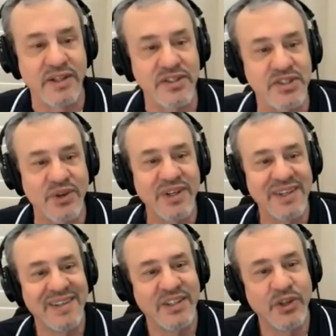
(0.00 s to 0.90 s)
And so
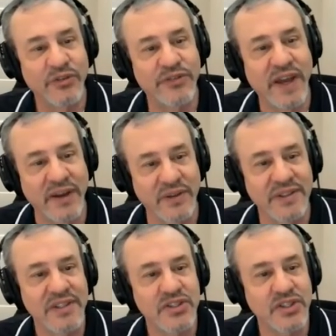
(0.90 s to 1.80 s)
you'll fail.
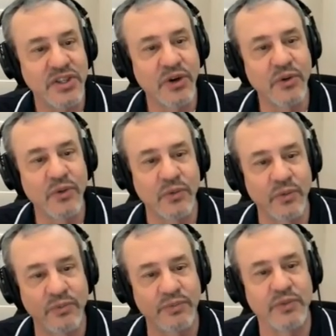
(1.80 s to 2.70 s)
So
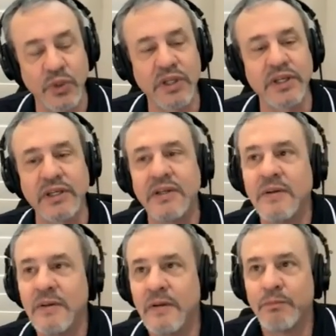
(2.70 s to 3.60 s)
really
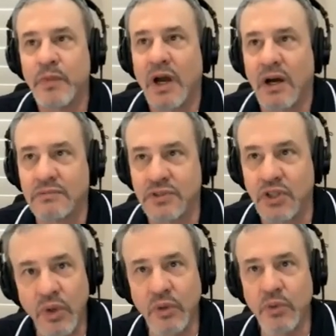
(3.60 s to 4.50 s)

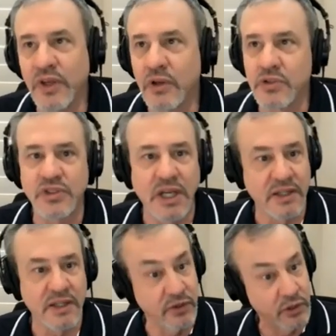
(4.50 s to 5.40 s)
go in with the
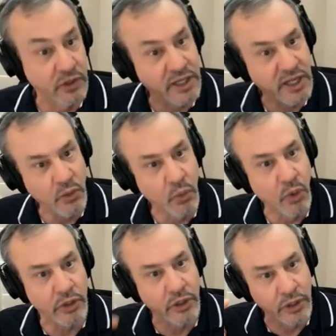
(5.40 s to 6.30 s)
understanding that you're going to need to
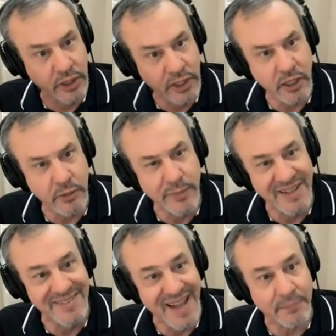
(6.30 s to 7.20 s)
work, you're going to need to be
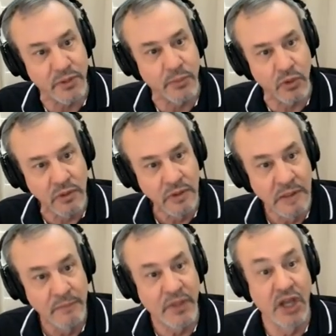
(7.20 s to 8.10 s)
adaptable,
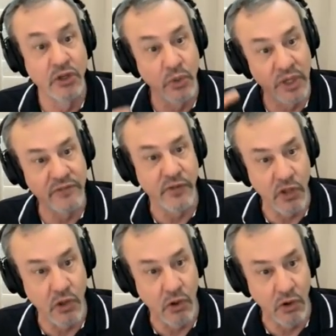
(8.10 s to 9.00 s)
and you're in it for the
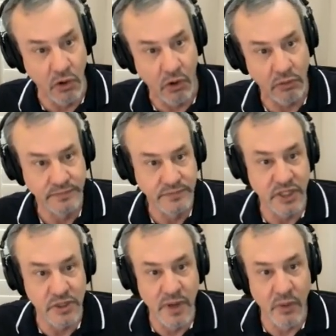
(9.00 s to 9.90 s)
long haul.
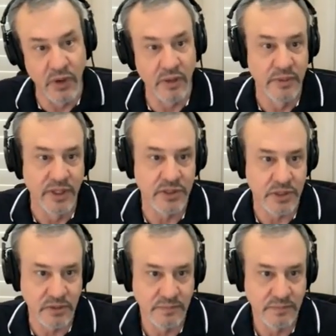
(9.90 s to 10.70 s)
That's my recommendation.